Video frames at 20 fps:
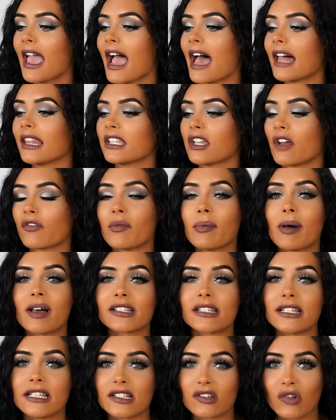and the other
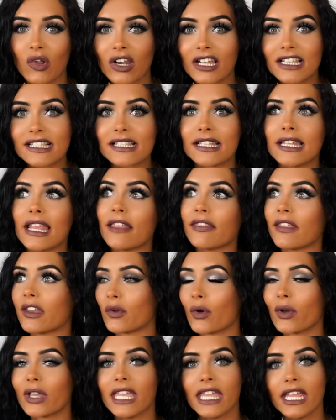person is not listening, they're
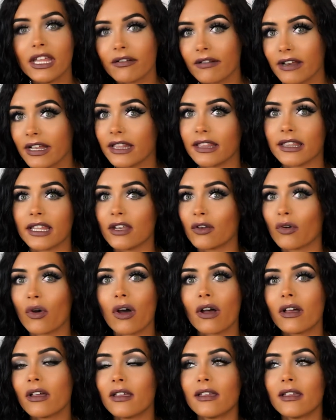not hearing, they're not